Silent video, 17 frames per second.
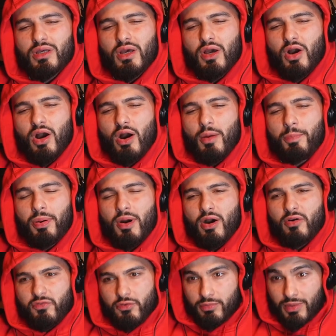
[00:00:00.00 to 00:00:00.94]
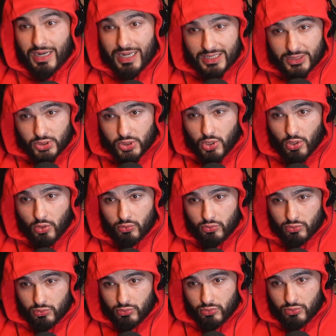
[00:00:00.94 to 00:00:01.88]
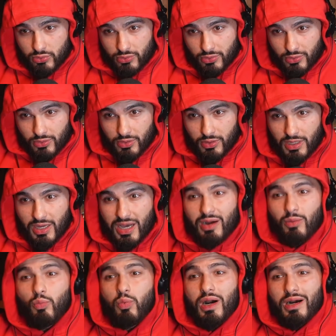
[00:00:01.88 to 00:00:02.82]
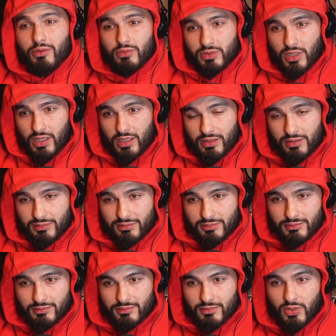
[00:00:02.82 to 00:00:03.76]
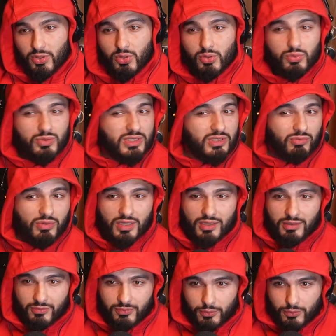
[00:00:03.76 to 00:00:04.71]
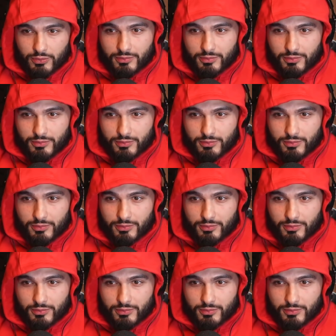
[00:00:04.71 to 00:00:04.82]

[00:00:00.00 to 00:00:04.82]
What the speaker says: Apart from Klitschko, and Wilder, who's he really fought?